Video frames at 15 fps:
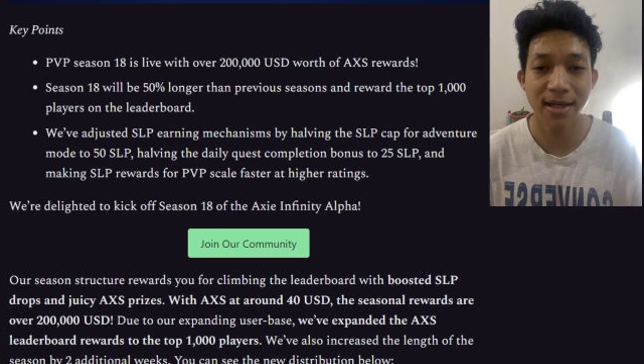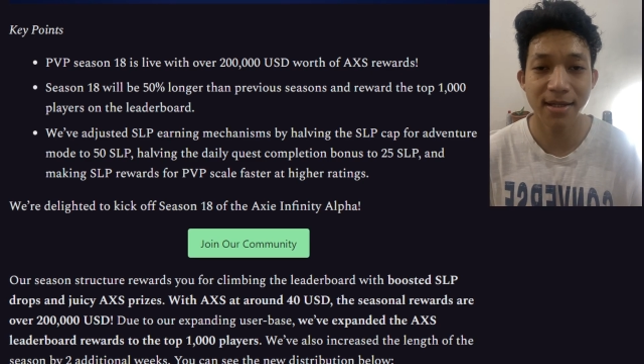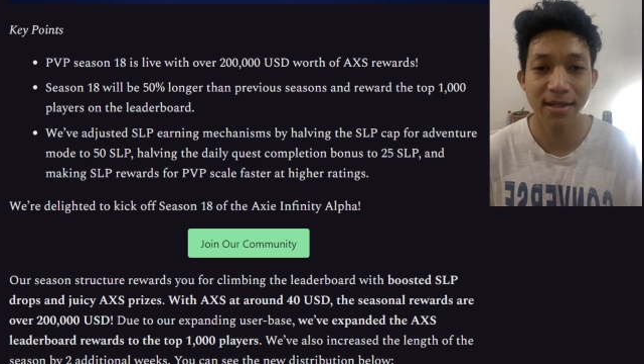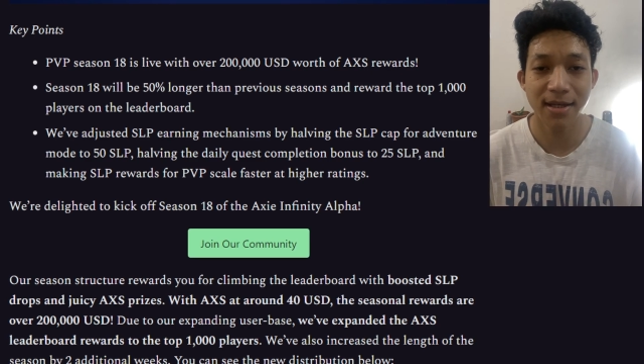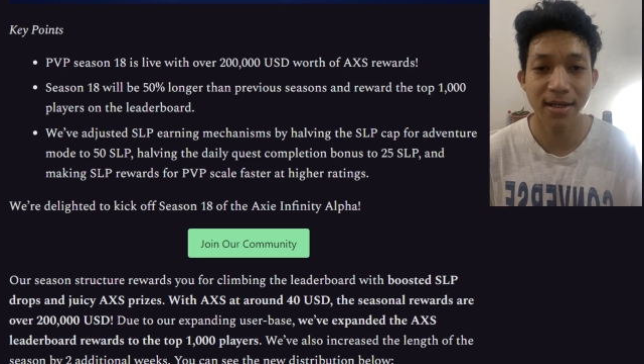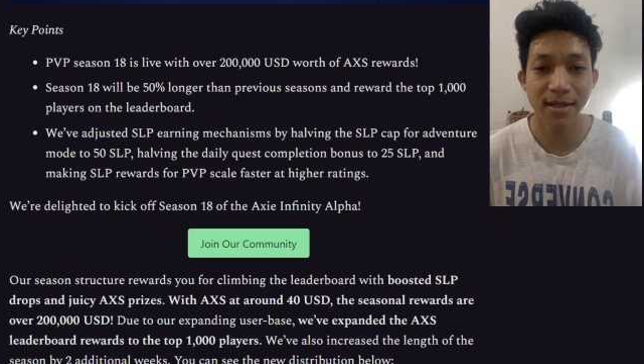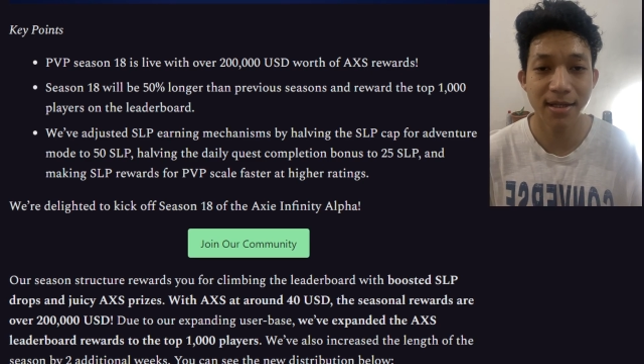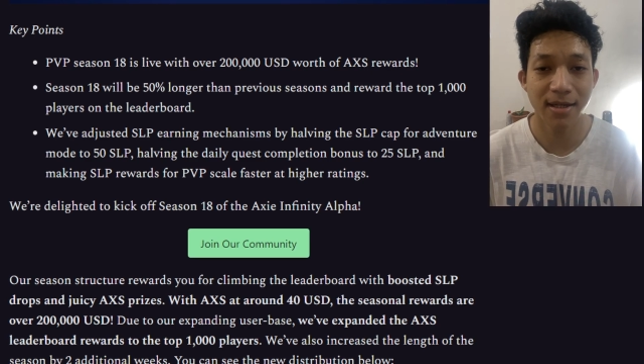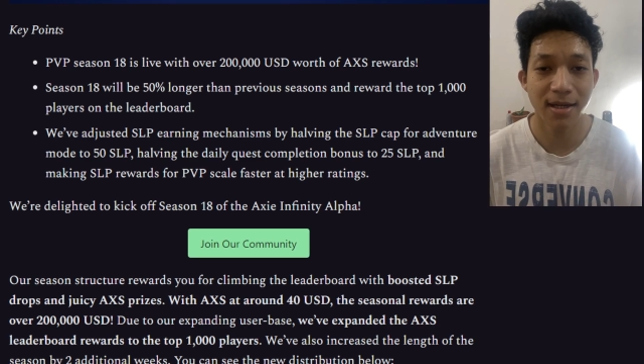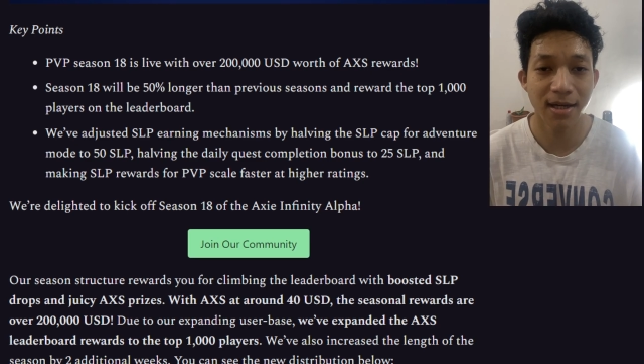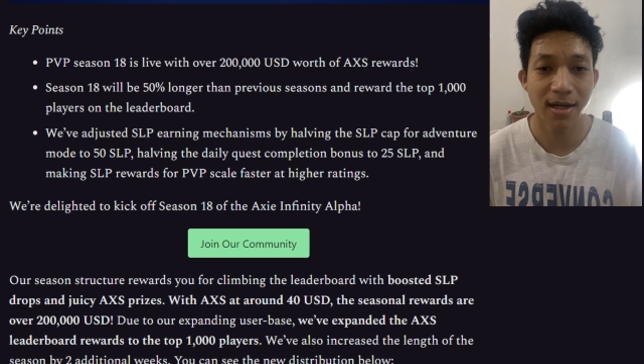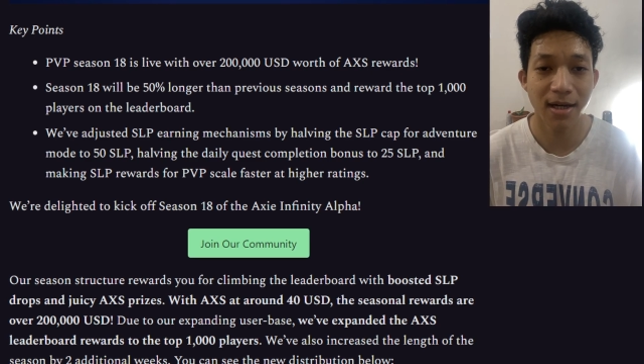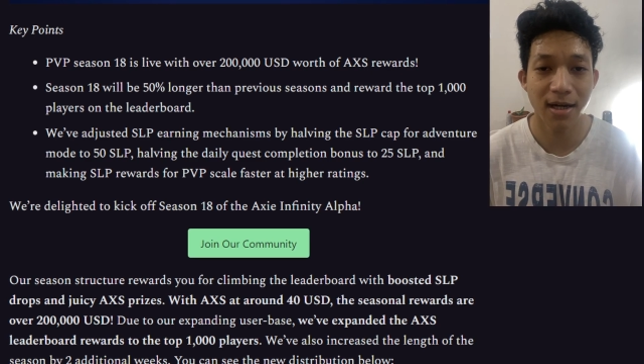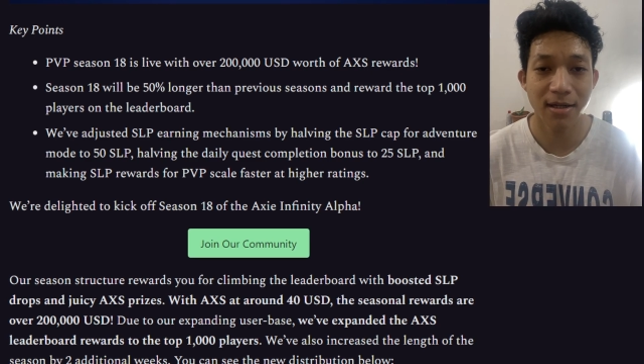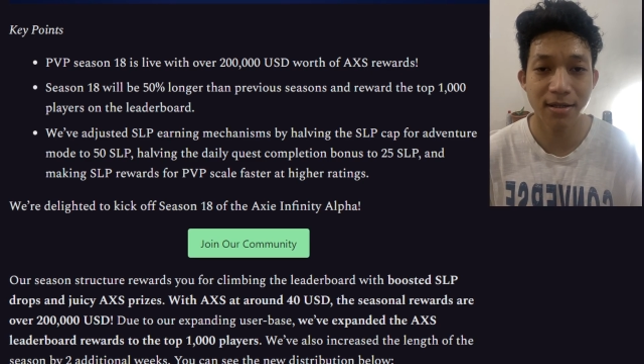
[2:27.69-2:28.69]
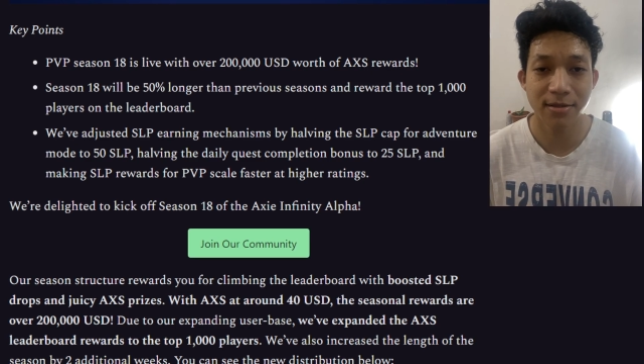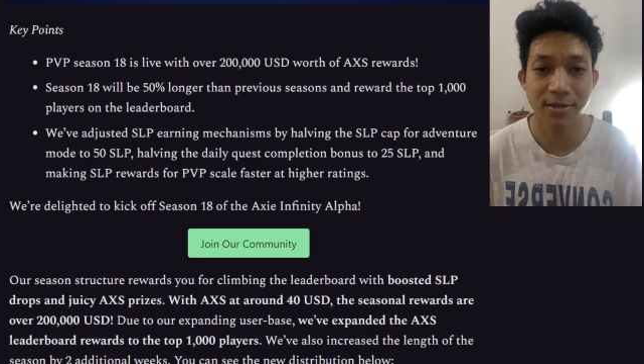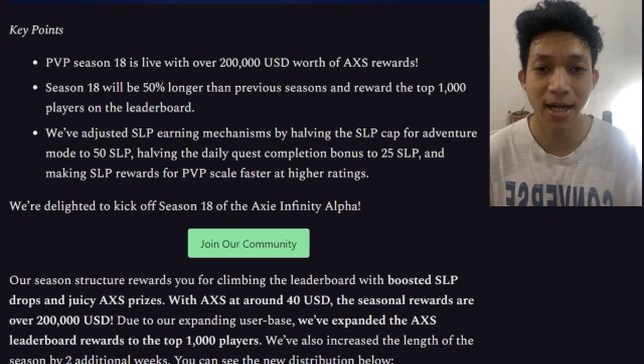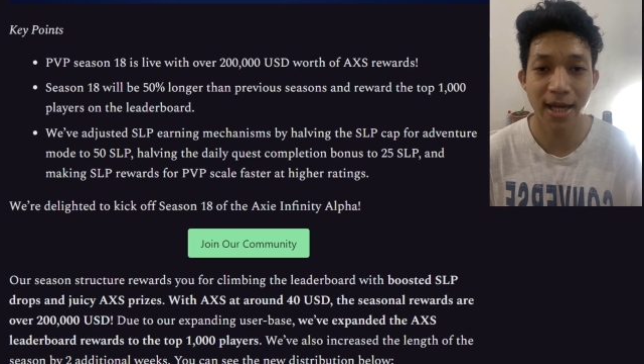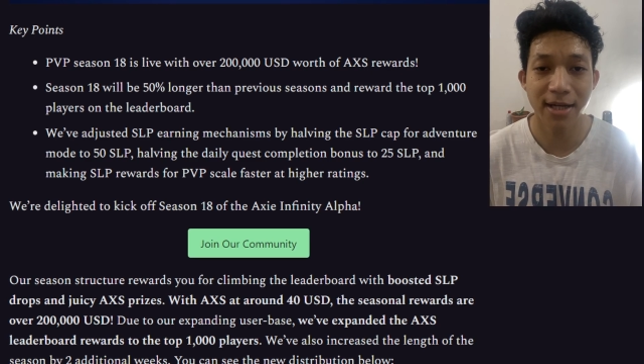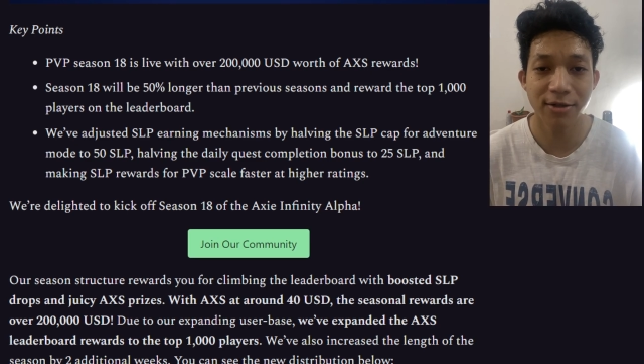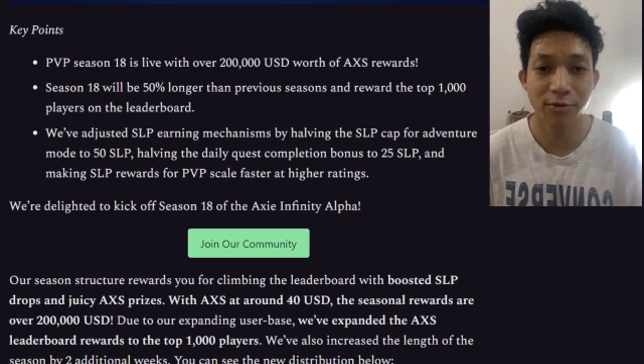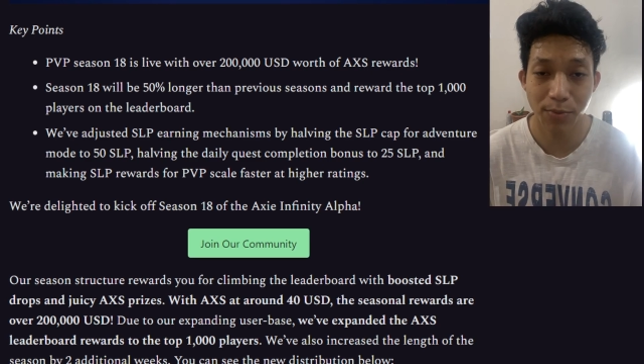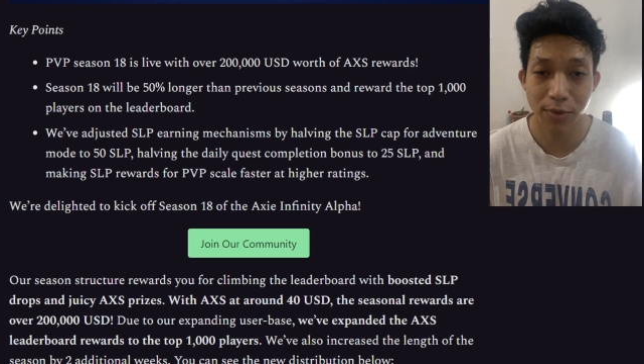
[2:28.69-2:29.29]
sense since they are trying